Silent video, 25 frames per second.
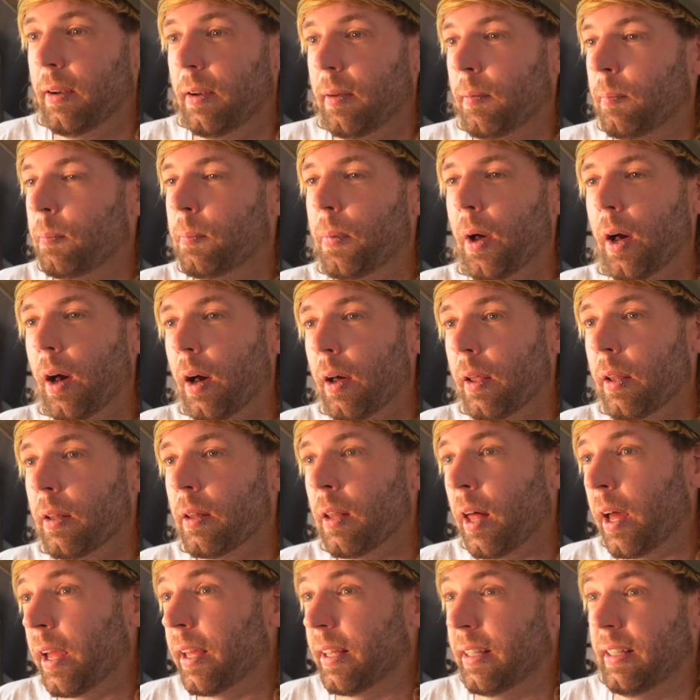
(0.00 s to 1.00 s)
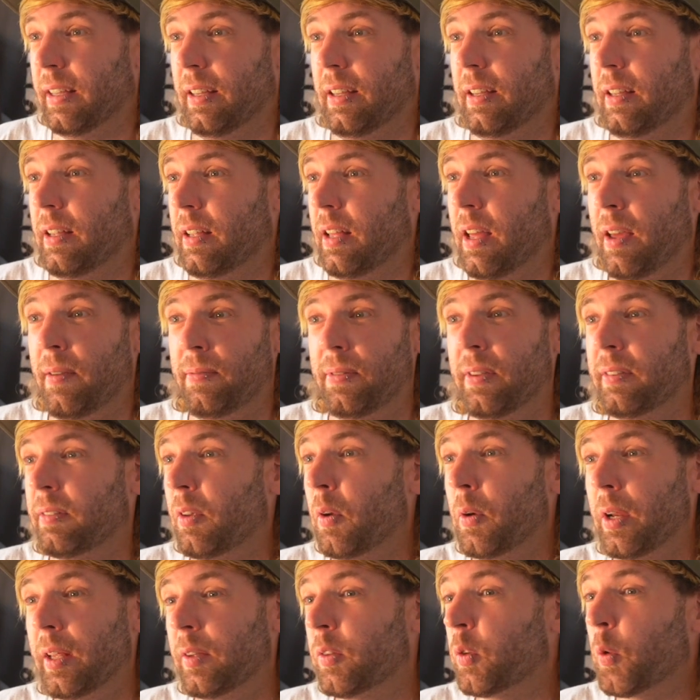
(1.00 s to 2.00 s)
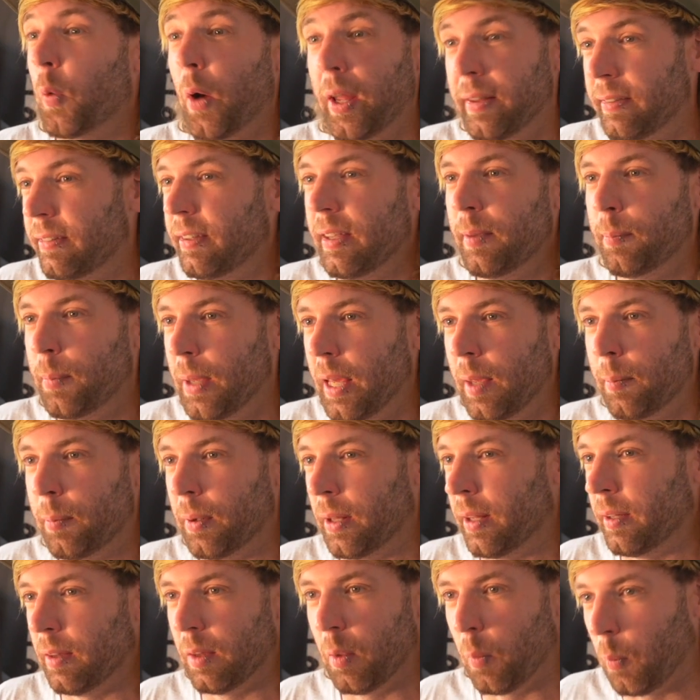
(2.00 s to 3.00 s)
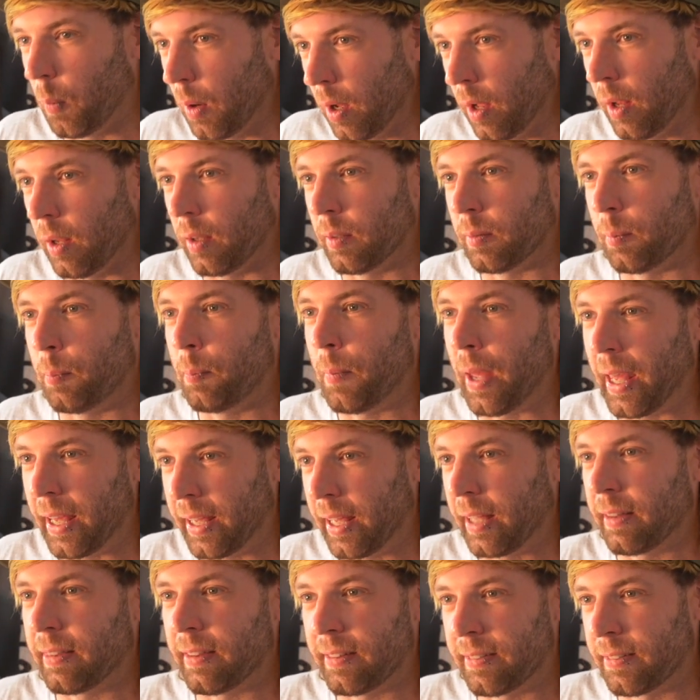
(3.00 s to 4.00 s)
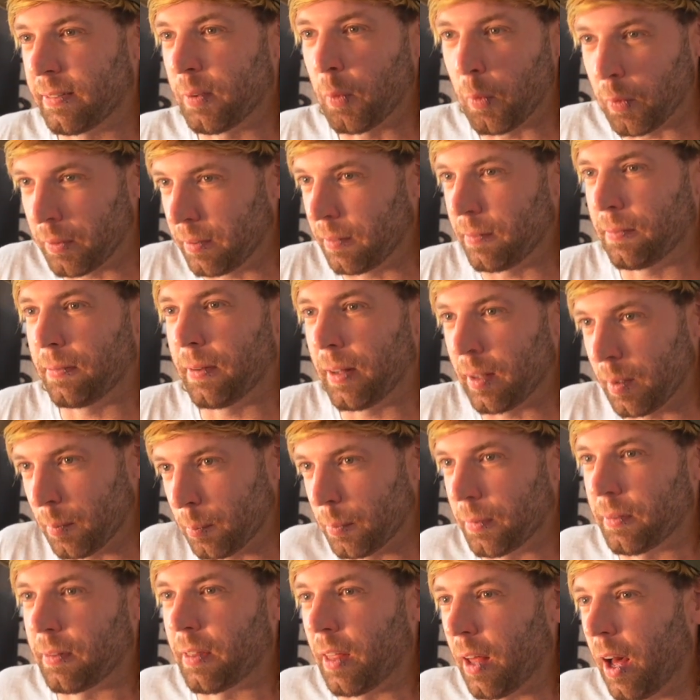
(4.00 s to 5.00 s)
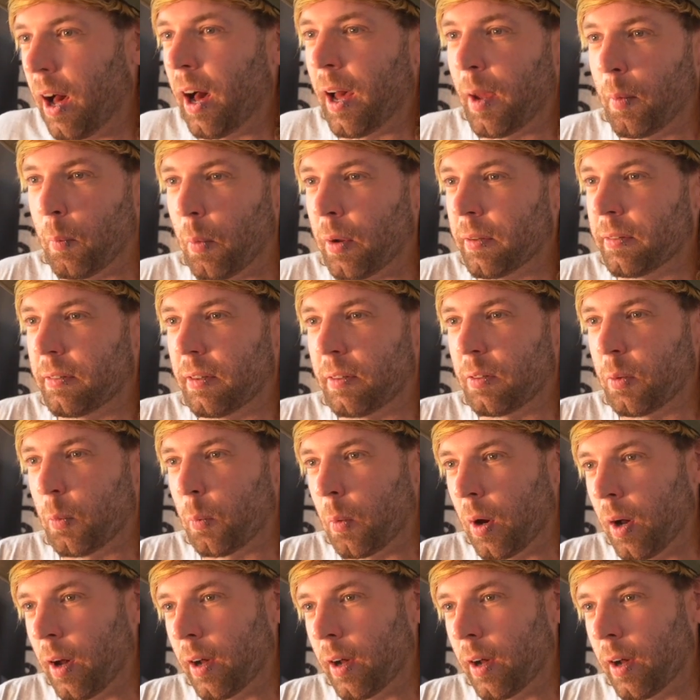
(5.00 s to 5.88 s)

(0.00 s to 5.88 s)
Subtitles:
But like, if there's only 20 people in the world making the sort of films that I wanted to work